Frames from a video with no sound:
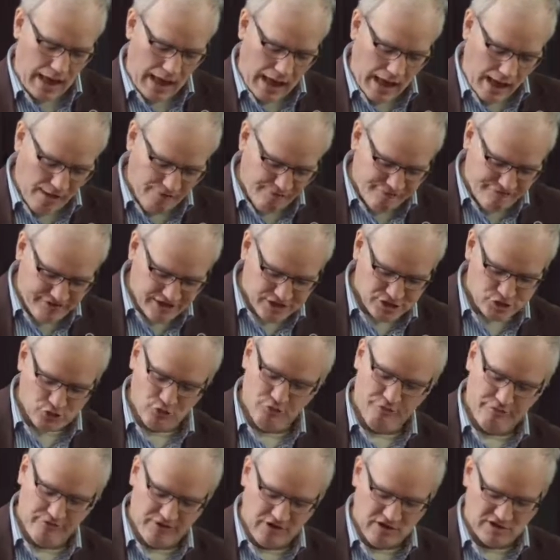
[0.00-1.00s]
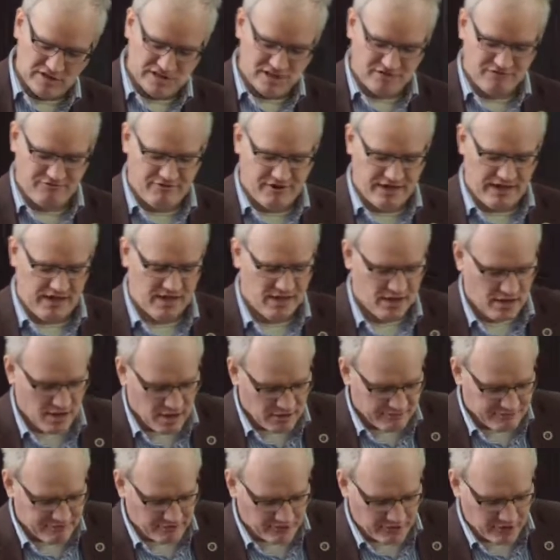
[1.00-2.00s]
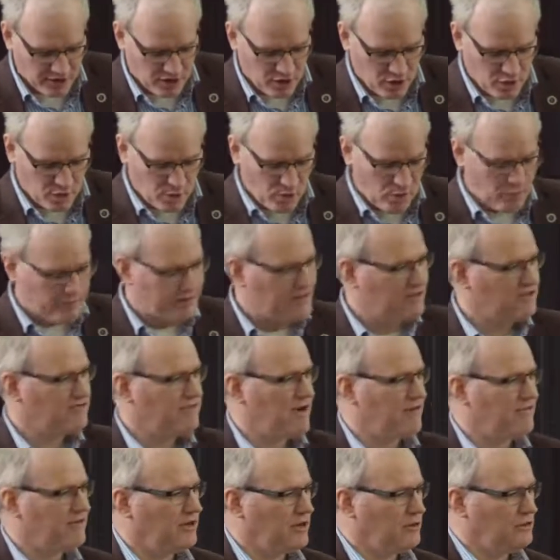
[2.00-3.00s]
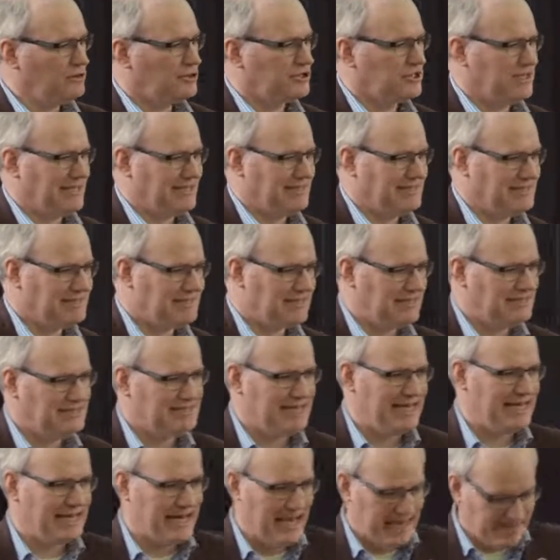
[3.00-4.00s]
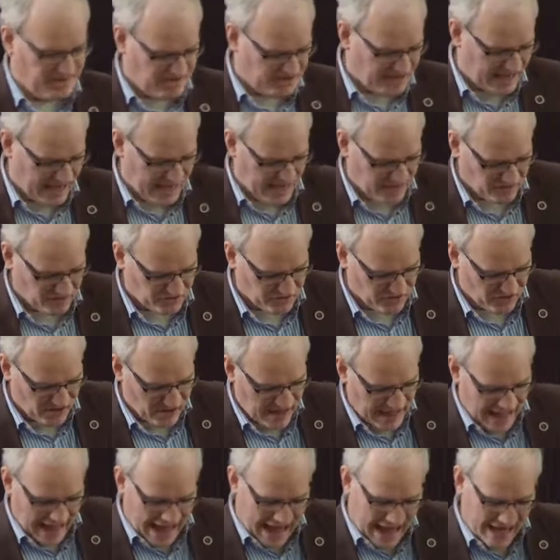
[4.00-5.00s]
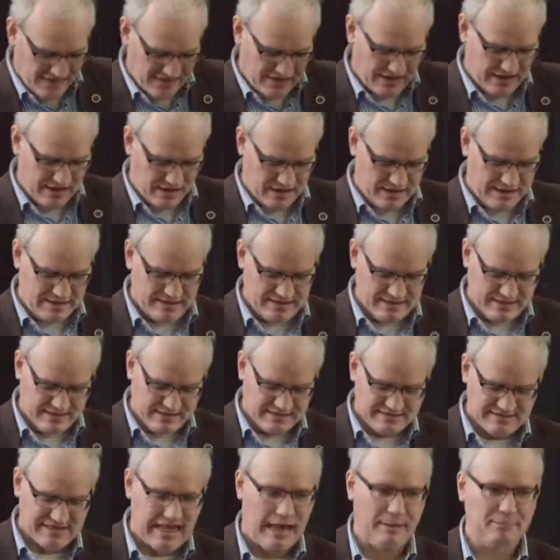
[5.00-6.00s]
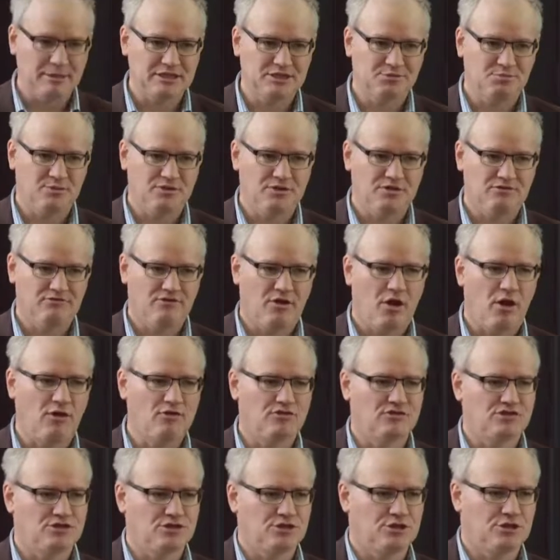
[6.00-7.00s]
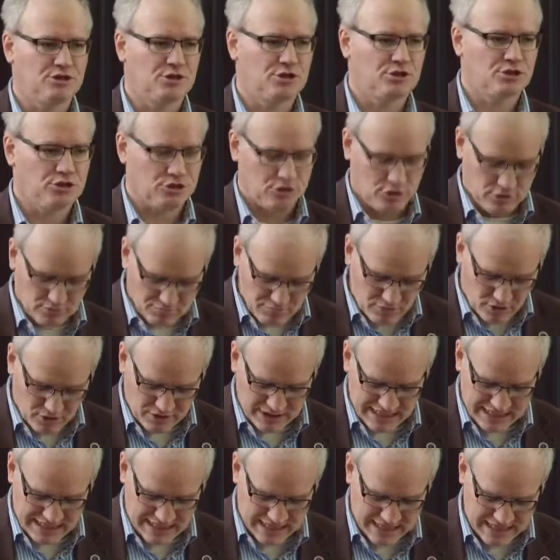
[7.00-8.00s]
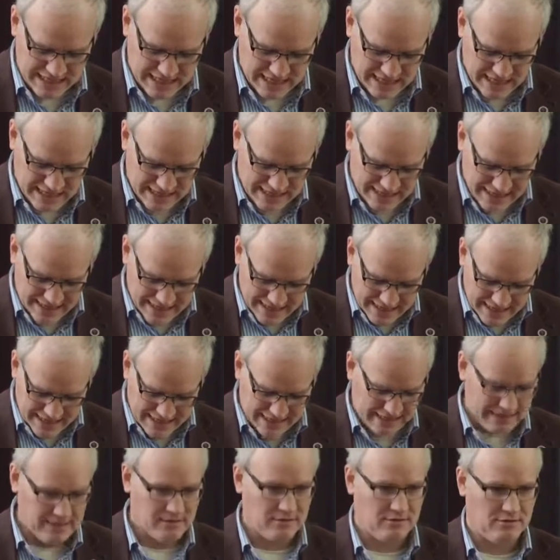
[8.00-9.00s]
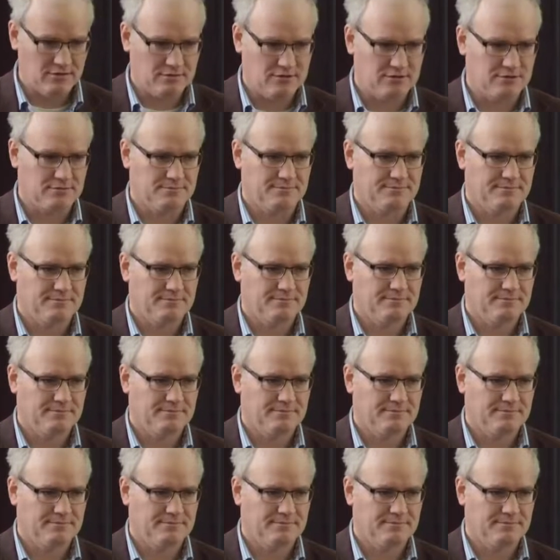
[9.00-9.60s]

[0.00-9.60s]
official philosophy for the Glorious Revolution in 1688 and the establishment of constitutional monarchy in England.